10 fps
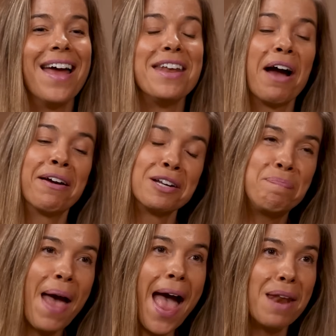Now here's
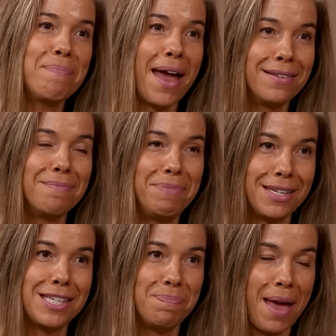Ben. Ben,
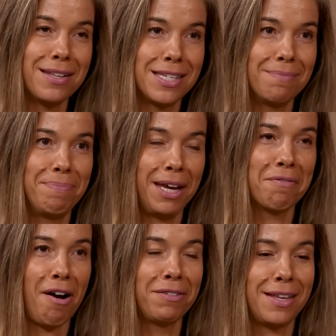this is Ben's
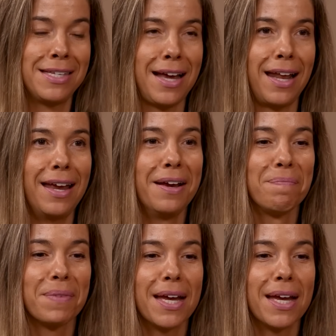being involved in this study.